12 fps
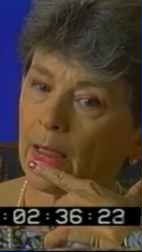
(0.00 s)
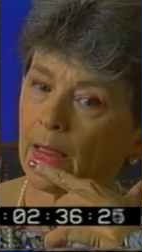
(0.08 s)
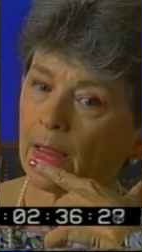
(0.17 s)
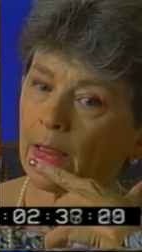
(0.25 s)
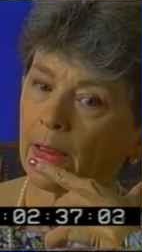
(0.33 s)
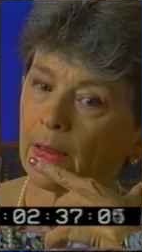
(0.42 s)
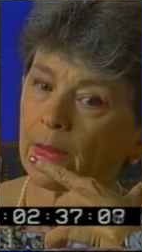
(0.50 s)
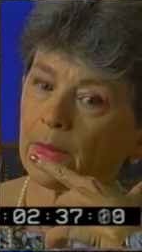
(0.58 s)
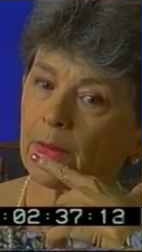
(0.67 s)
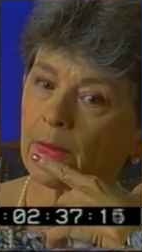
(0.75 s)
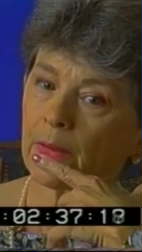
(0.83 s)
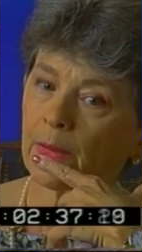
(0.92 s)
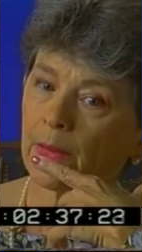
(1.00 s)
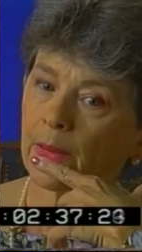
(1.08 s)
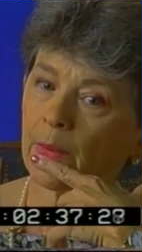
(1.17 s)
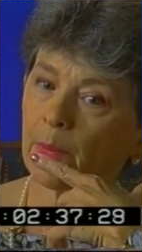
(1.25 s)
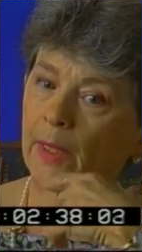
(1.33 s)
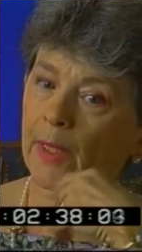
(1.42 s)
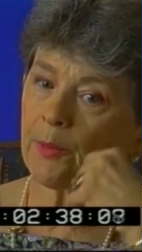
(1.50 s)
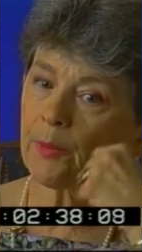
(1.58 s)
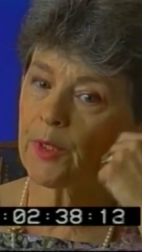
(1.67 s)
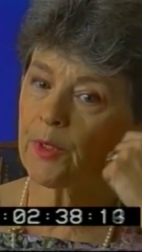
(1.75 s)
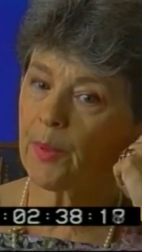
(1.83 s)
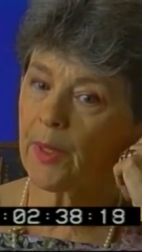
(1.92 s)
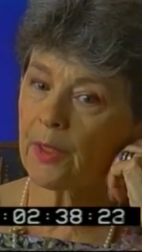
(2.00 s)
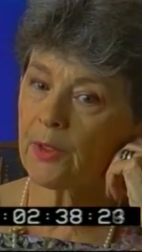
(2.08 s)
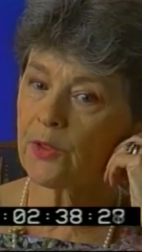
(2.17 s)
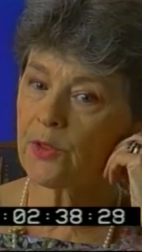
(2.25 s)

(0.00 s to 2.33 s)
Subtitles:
It, in many respects,